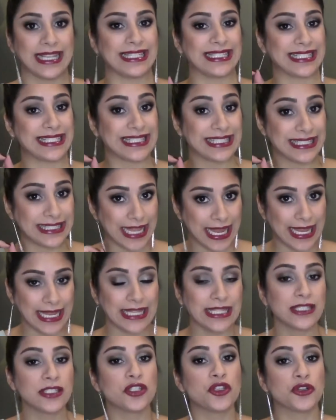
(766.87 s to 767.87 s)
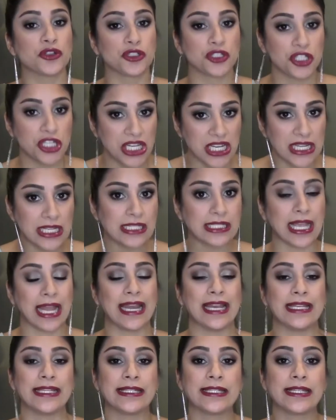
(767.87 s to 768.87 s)
It stains your cheeks,
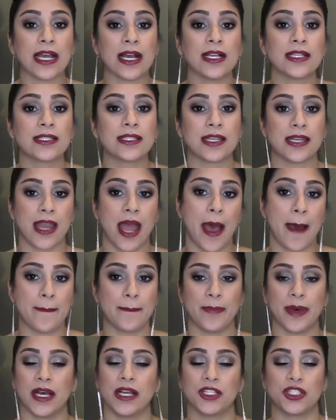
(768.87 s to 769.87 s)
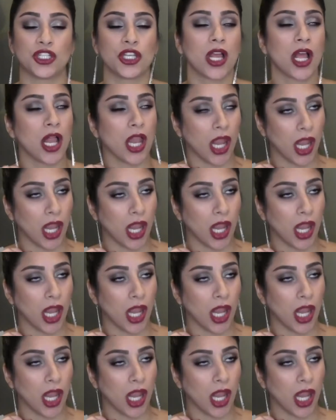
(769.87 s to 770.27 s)
and it does not budge.